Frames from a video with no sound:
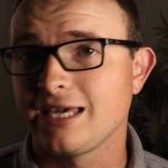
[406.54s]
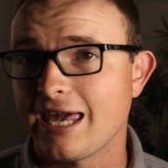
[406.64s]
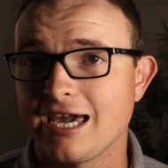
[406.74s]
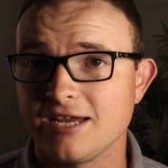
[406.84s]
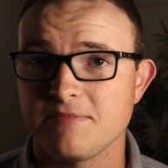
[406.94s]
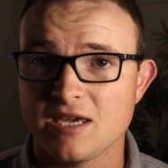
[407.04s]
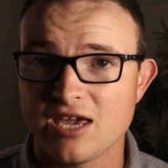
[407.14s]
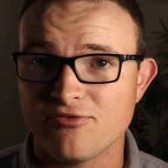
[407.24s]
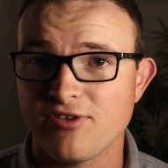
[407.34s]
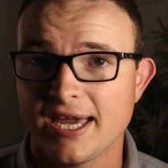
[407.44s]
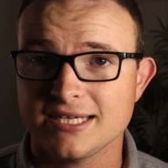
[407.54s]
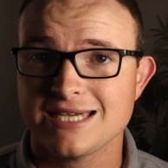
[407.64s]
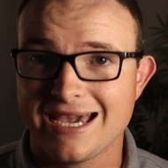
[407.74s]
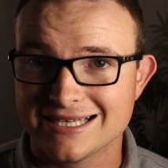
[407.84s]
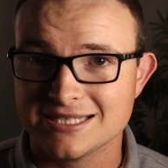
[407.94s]
can be a
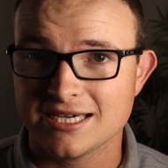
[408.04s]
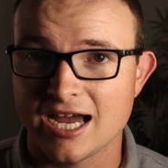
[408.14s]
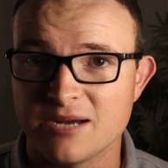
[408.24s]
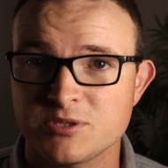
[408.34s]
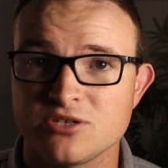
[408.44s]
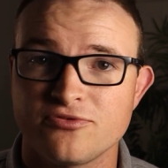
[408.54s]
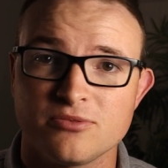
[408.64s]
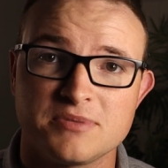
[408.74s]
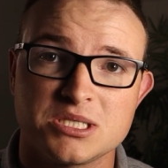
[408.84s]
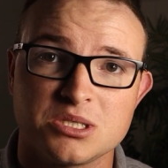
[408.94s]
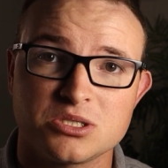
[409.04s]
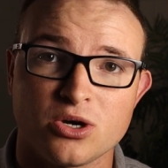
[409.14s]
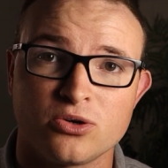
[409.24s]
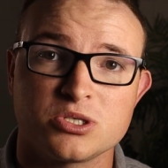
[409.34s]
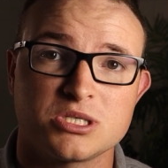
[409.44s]
fantastic option for business
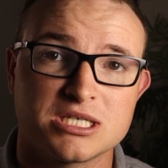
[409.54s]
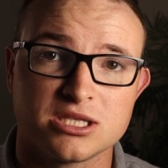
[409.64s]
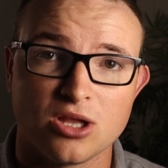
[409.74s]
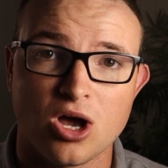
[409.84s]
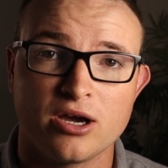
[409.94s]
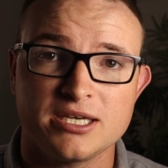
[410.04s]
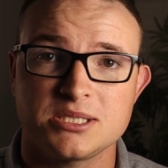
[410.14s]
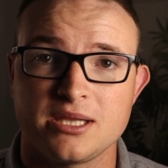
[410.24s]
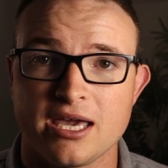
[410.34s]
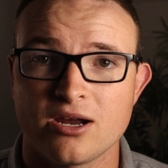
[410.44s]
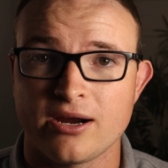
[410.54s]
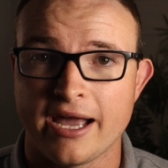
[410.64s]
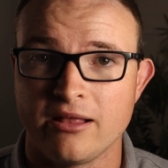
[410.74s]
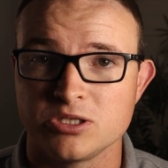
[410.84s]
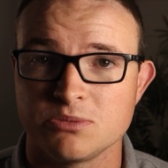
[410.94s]
owners as long as they are
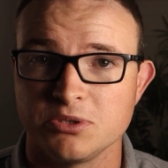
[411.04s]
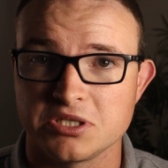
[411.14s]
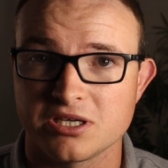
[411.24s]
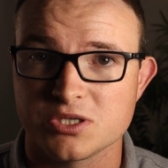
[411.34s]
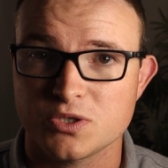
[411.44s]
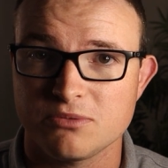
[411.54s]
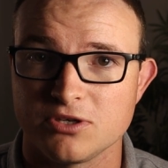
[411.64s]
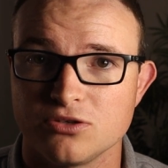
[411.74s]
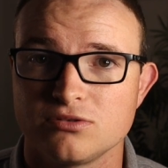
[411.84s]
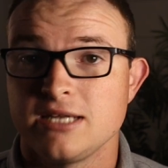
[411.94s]
eligible to contribute.